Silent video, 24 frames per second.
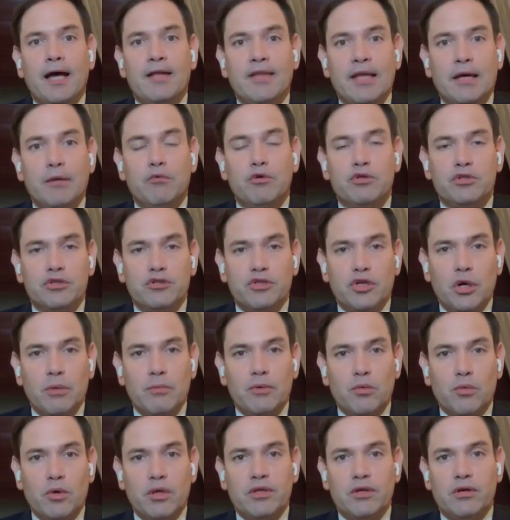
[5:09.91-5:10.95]
and they will
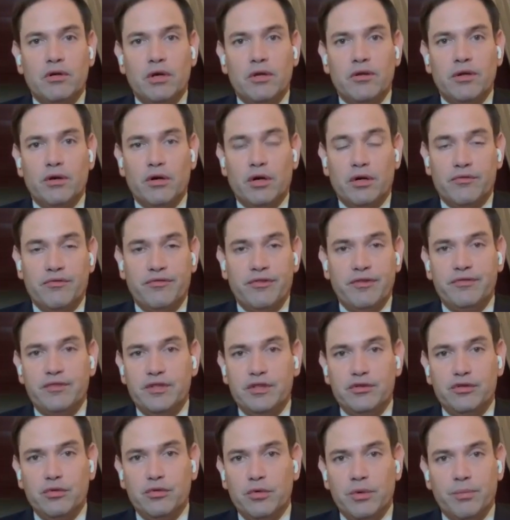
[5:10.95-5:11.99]
determine whether there are
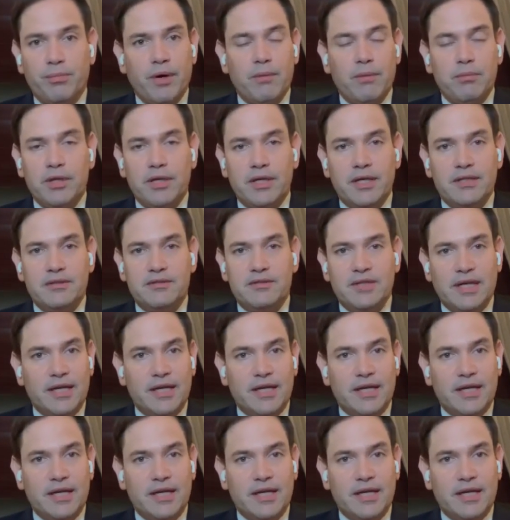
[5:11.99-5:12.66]
52 Republicans